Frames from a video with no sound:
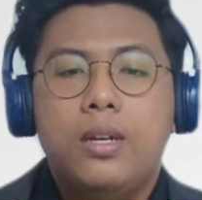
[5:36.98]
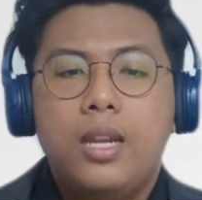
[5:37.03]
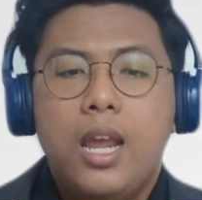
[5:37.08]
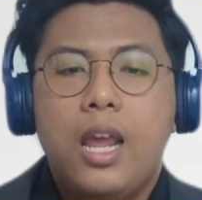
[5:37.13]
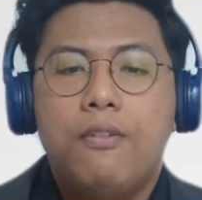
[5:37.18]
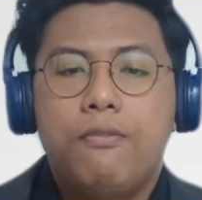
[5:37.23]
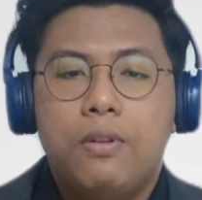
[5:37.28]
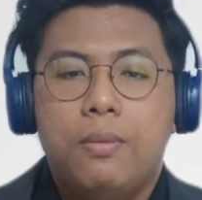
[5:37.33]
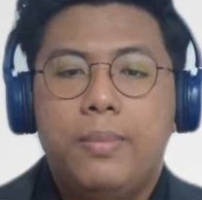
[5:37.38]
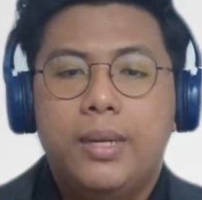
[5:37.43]

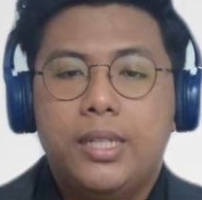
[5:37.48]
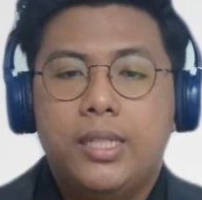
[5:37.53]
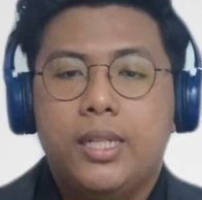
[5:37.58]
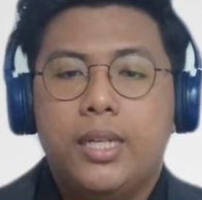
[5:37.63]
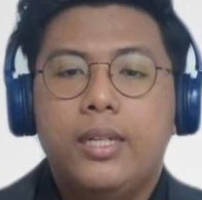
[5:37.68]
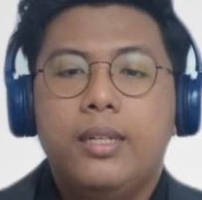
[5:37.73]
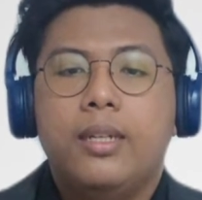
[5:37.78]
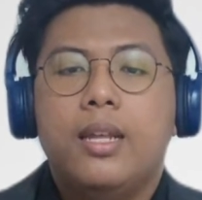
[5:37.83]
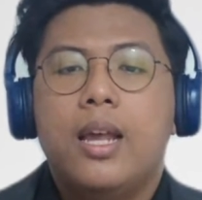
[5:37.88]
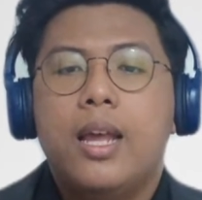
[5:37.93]

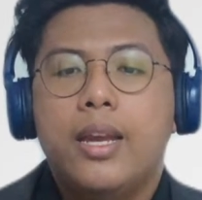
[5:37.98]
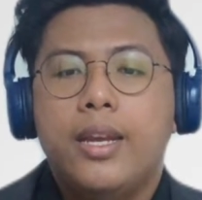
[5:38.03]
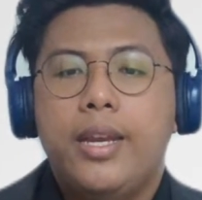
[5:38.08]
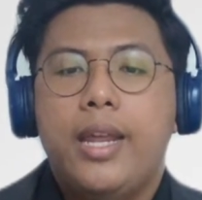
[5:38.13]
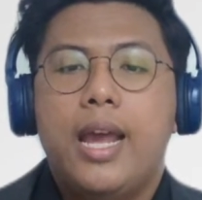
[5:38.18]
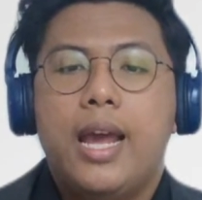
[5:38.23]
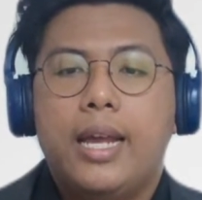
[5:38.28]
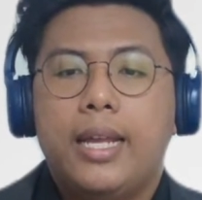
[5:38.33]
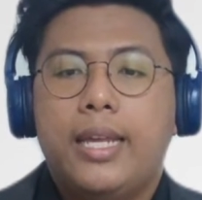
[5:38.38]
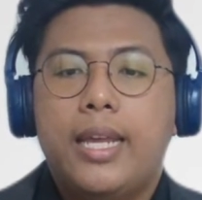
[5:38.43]
reaffirmation
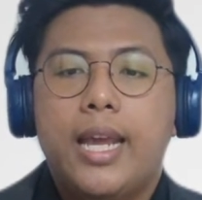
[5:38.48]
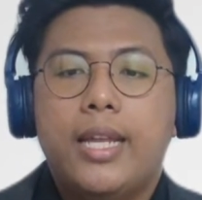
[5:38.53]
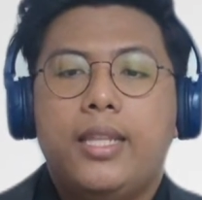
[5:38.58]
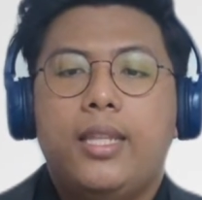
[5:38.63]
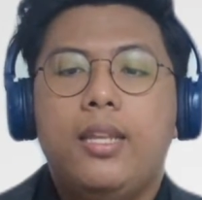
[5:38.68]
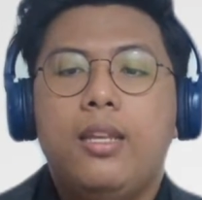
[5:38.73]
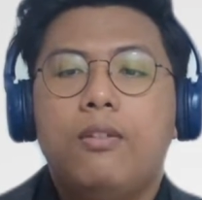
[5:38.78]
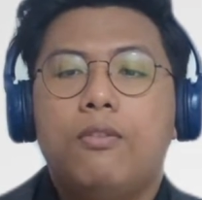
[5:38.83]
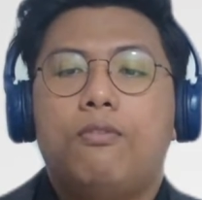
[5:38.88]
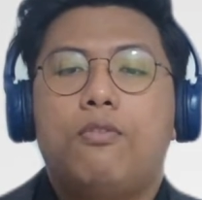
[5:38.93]
they are
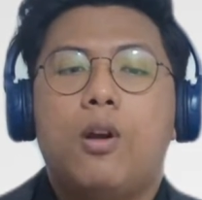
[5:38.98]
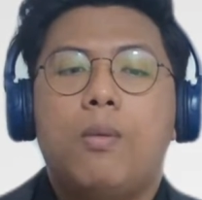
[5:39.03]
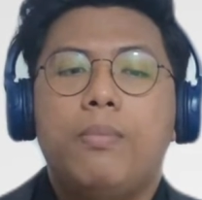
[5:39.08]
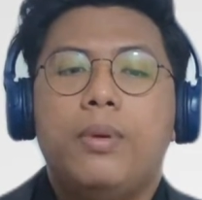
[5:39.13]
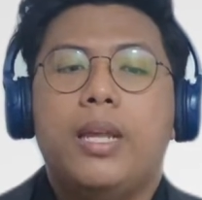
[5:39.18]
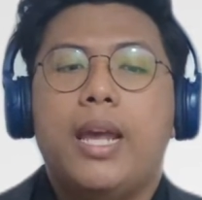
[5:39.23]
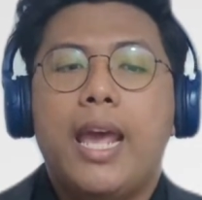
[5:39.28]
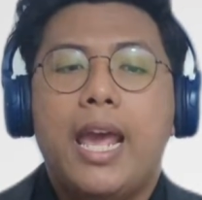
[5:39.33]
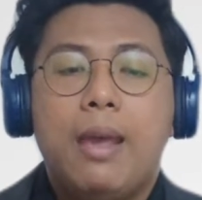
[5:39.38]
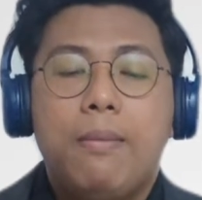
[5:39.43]
getting from
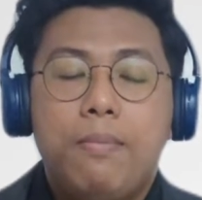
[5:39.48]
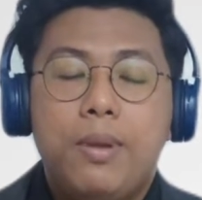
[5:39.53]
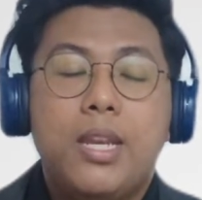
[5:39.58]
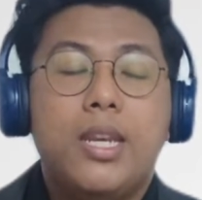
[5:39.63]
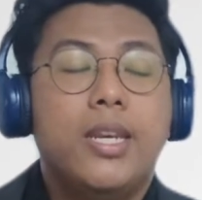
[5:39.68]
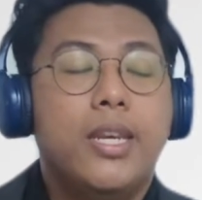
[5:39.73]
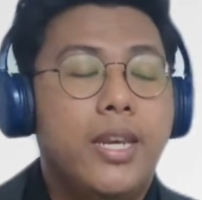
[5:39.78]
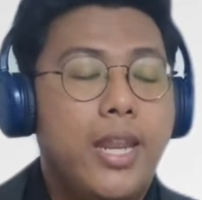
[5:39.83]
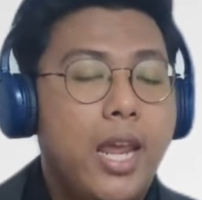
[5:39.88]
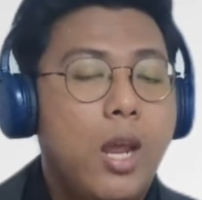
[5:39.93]
the
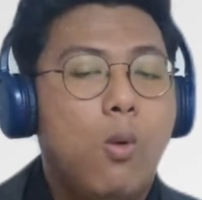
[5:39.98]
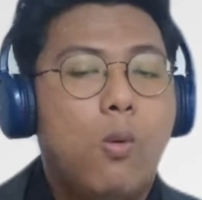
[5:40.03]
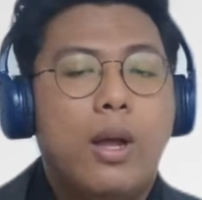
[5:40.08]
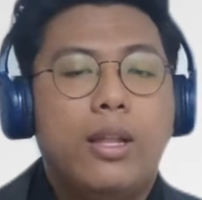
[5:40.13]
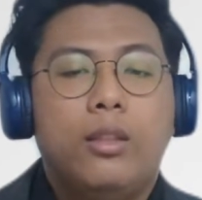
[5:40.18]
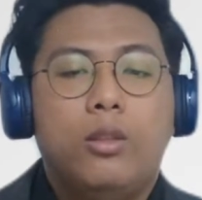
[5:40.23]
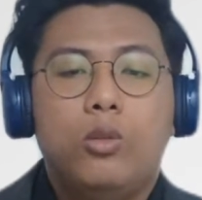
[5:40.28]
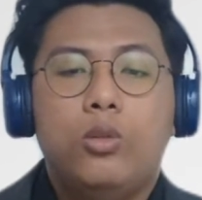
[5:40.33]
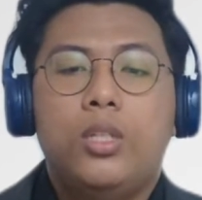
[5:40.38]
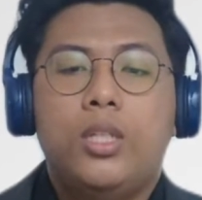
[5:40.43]
habit they
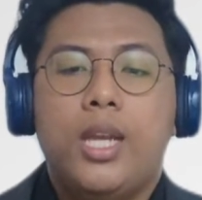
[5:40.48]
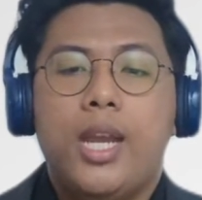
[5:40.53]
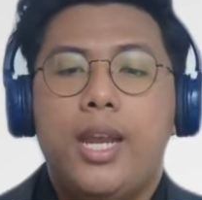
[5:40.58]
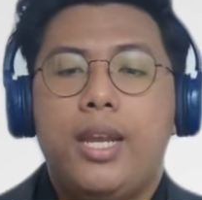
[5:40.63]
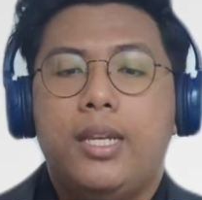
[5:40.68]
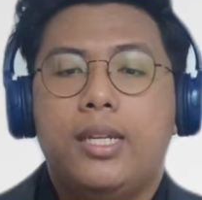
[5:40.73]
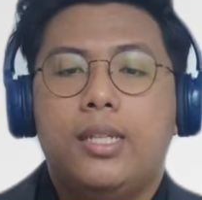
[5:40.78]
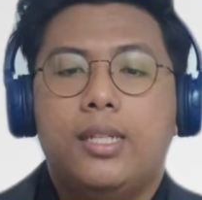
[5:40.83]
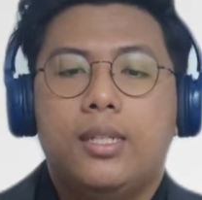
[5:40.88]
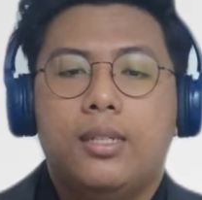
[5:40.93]
want to
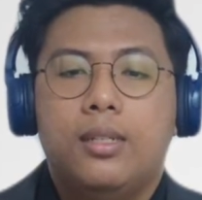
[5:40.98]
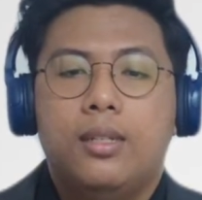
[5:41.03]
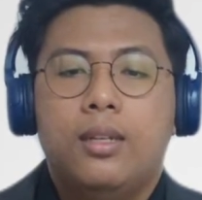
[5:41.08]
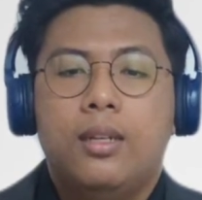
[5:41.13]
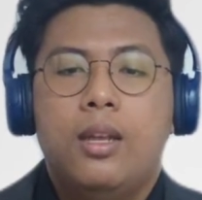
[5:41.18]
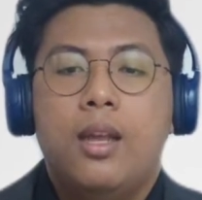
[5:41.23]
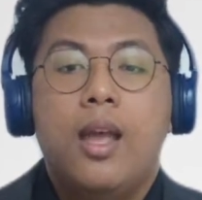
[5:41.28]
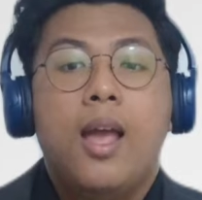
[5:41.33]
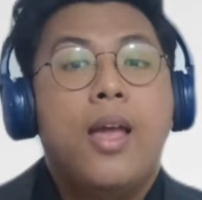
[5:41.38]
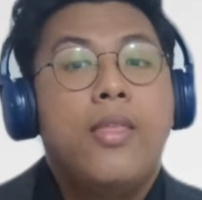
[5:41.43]
change.
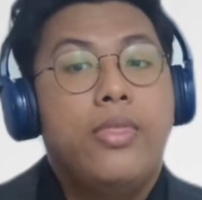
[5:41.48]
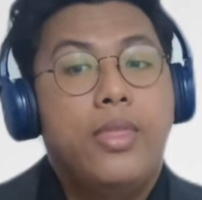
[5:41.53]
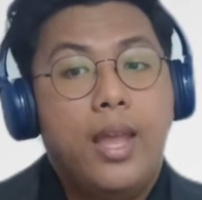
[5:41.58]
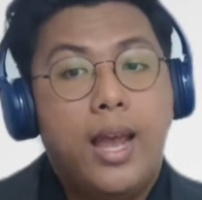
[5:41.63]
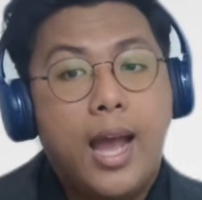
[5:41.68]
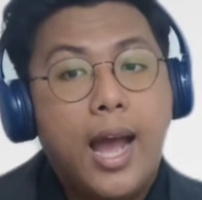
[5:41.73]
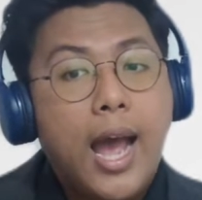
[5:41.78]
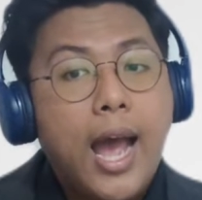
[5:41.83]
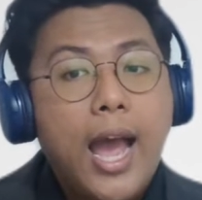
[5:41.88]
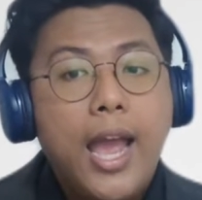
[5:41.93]

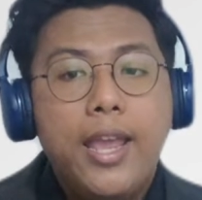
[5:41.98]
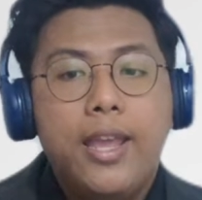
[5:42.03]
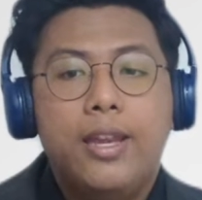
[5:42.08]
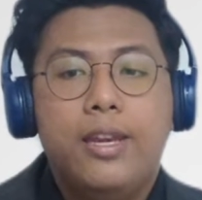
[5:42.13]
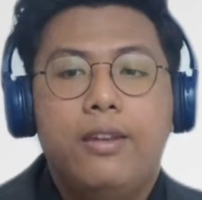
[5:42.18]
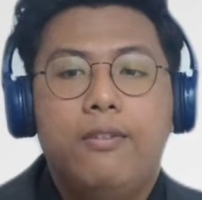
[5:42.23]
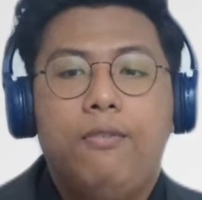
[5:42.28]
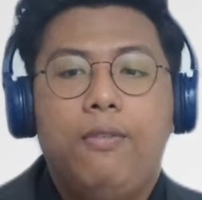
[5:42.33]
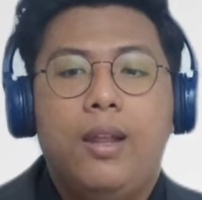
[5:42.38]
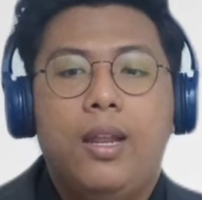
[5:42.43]
The higher
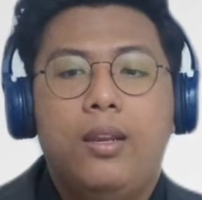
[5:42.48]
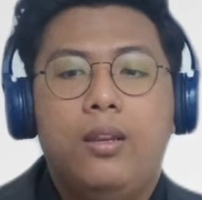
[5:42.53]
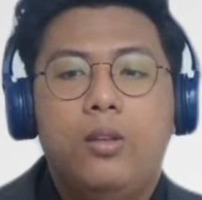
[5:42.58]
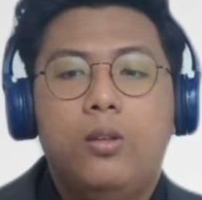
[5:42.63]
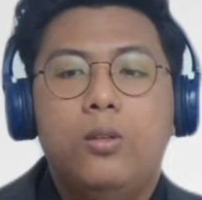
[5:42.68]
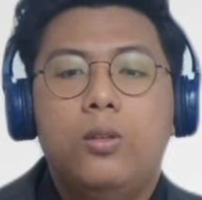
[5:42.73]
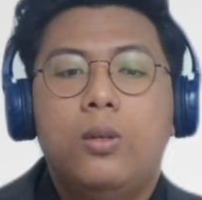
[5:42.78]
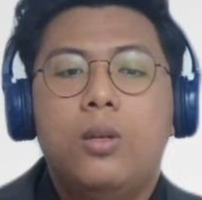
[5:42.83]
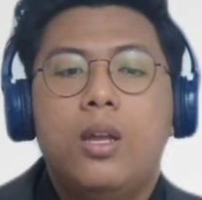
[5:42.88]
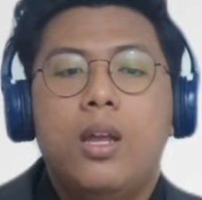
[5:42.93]
the
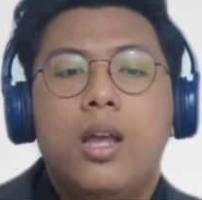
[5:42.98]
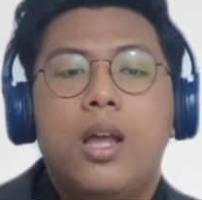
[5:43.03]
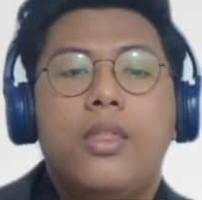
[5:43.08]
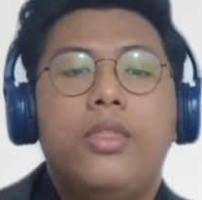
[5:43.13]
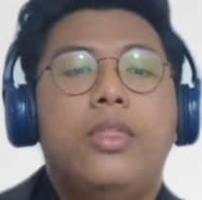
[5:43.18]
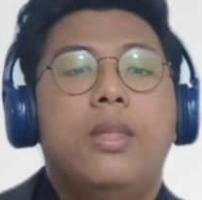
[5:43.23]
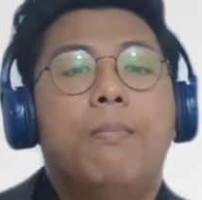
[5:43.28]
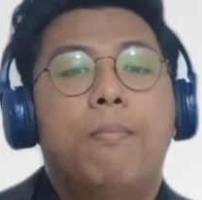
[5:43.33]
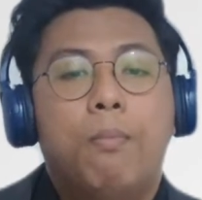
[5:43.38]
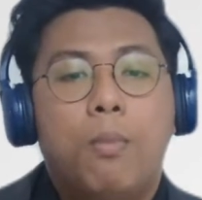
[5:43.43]
value,
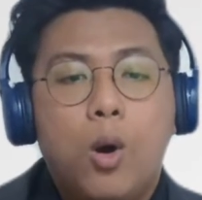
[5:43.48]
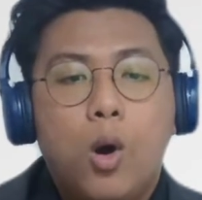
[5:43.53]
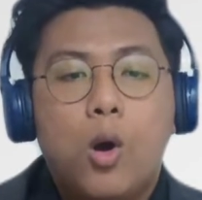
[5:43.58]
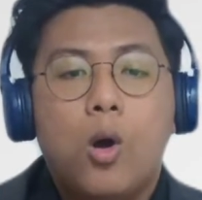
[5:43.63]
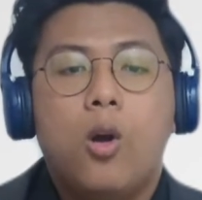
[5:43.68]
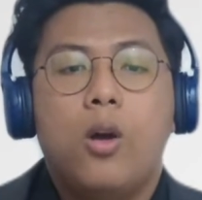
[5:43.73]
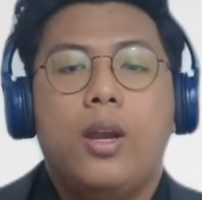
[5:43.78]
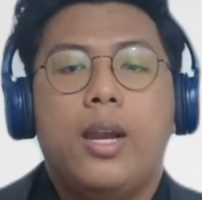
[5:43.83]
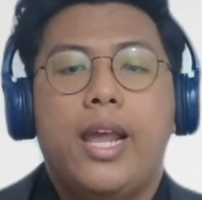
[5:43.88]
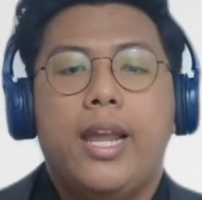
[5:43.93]
the
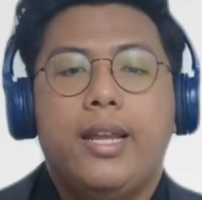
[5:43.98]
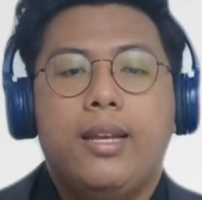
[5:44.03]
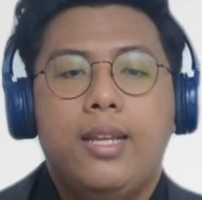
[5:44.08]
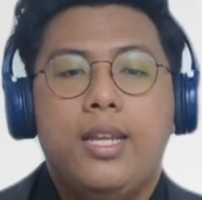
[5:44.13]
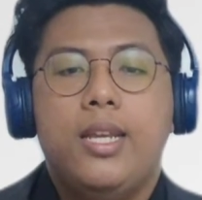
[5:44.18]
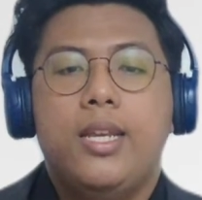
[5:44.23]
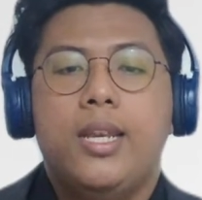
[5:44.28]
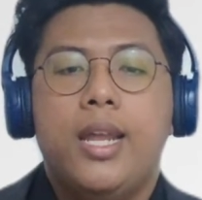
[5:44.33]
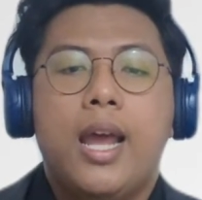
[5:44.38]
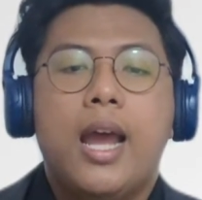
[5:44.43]
more
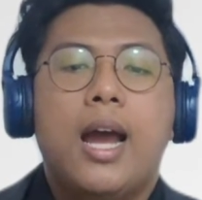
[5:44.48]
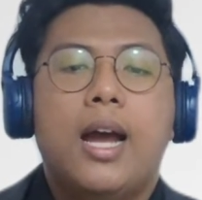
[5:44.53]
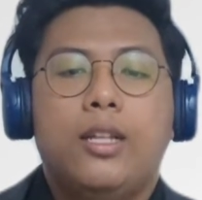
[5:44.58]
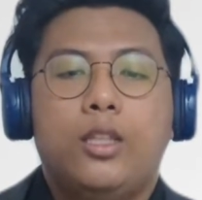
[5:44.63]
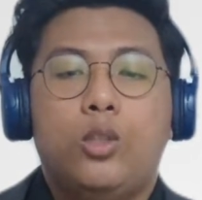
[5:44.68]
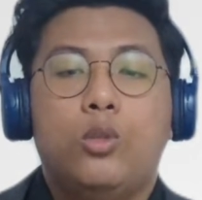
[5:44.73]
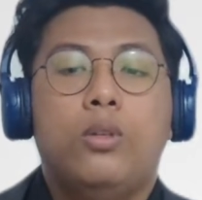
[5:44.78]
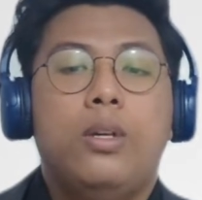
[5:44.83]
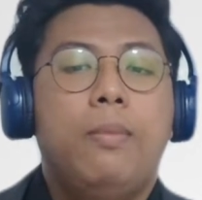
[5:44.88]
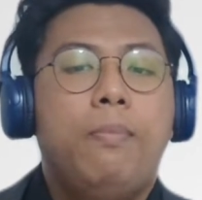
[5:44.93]
likely they are
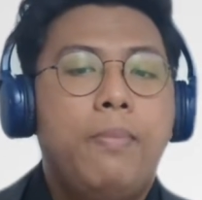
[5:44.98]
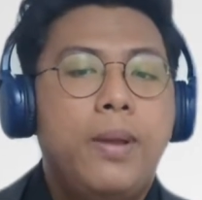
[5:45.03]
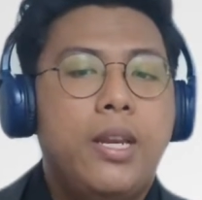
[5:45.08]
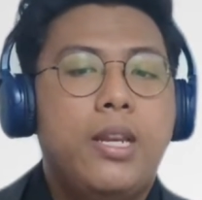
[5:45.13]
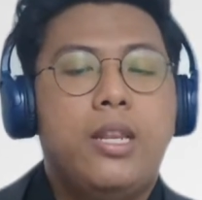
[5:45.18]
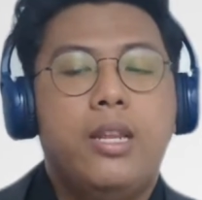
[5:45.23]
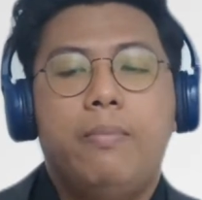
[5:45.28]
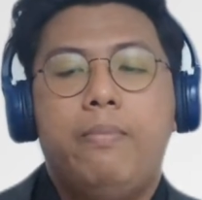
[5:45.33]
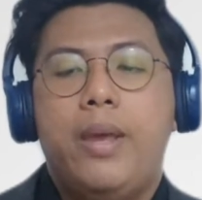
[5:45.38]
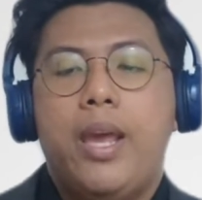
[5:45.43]
to
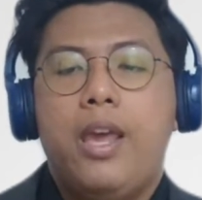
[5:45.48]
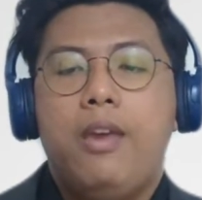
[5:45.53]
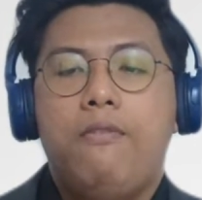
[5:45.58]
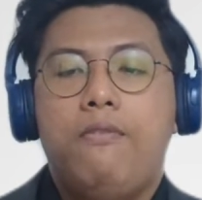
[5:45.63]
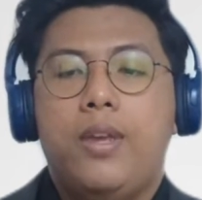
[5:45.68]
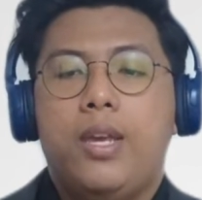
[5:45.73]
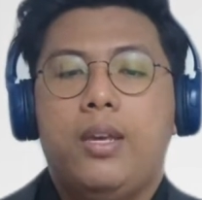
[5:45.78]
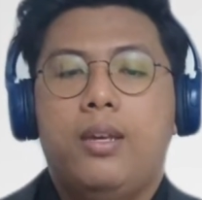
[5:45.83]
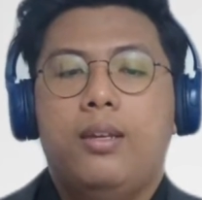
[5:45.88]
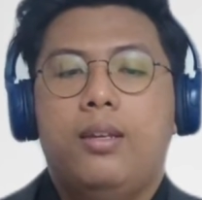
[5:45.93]
repeat their
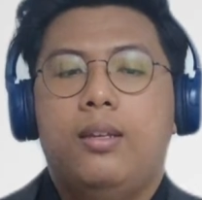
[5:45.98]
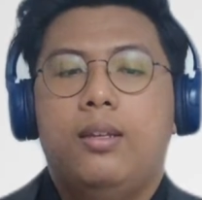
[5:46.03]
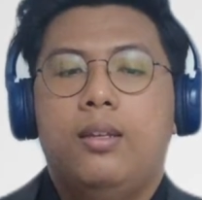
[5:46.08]
behavior.